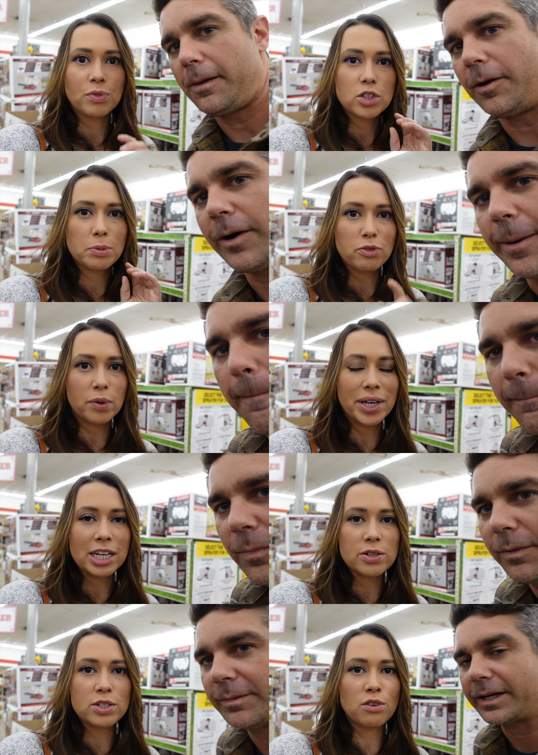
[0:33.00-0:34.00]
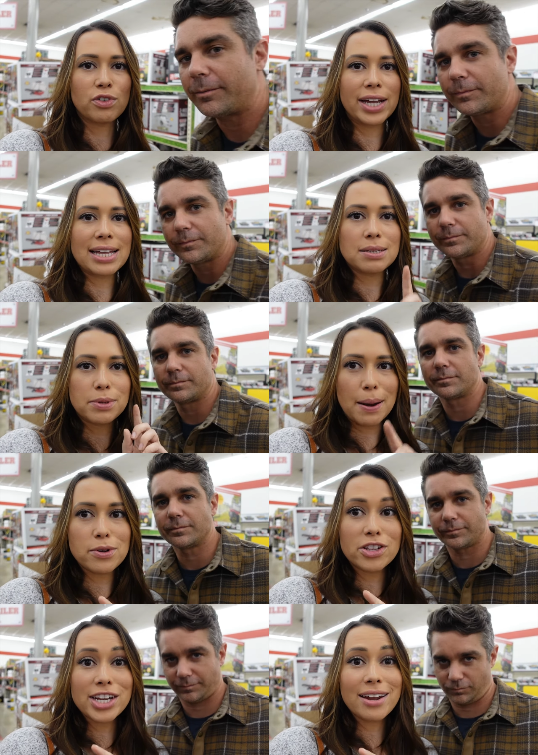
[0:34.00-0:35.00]
Speaker 1: So right. before we get into it, don't forget, subscribe to
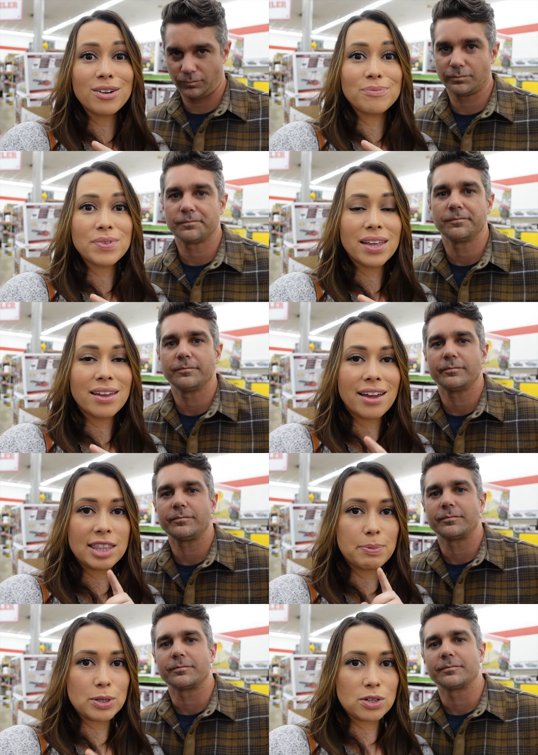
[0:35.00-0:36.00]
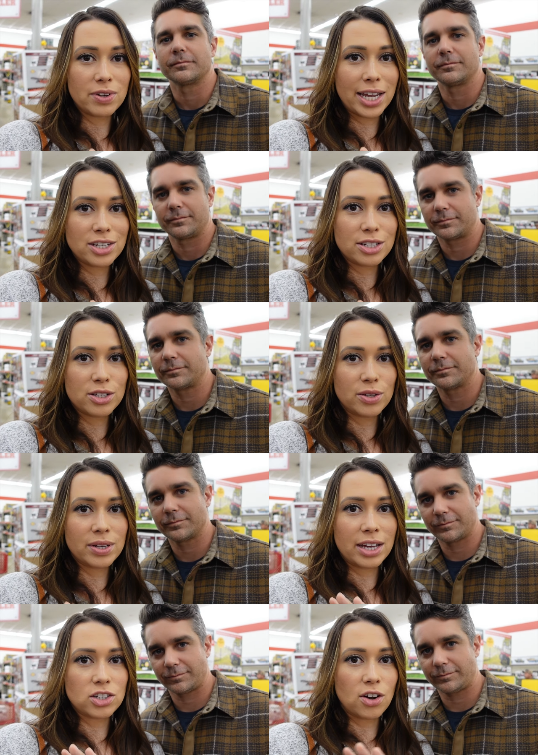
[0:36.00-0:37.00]
the channel, hit the post notification so you can
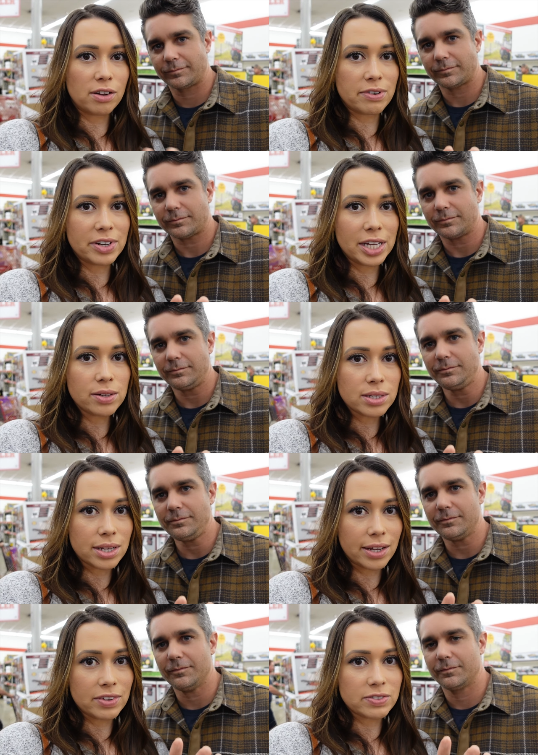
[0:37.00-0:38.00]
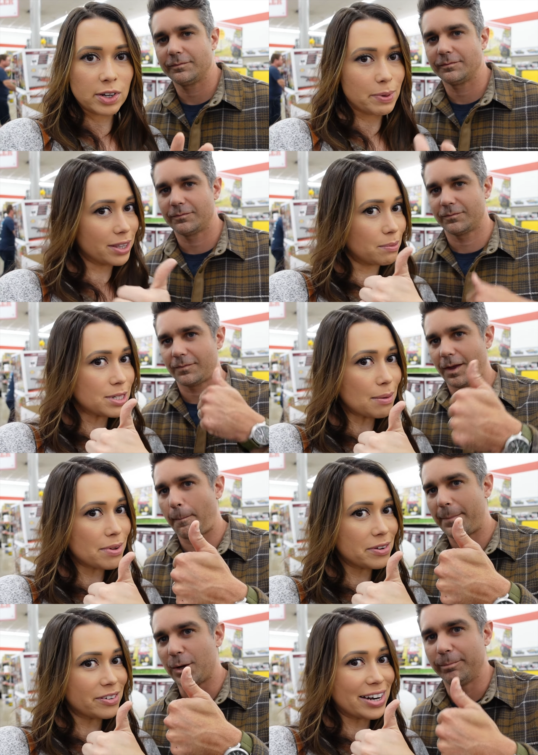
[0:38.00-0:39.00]
catch all of our videos, and give this video a big thumbs up
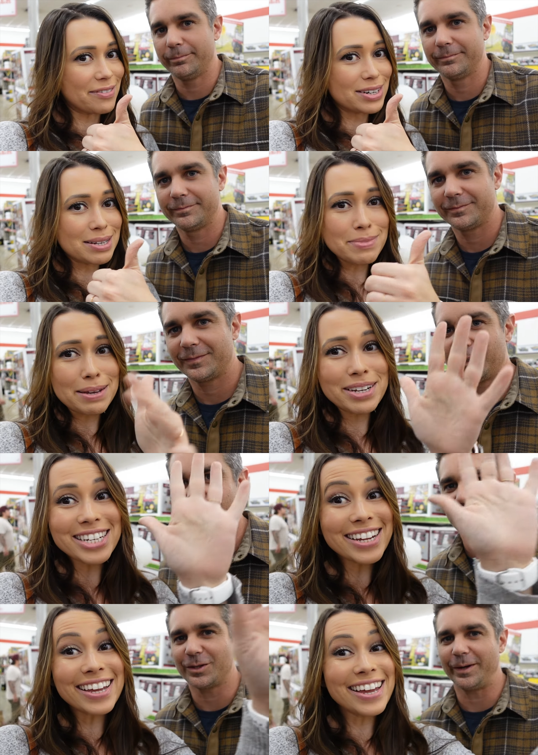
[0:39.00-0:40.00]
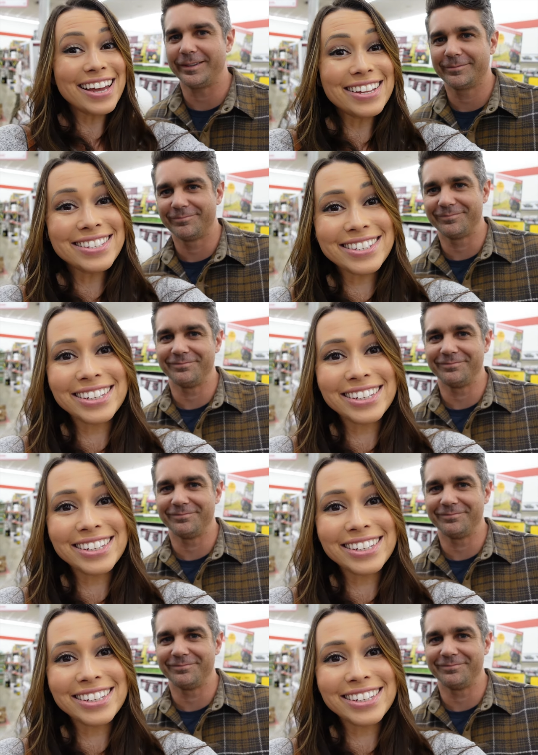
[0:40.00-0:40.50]
if you're ready for some baby Let's chickens.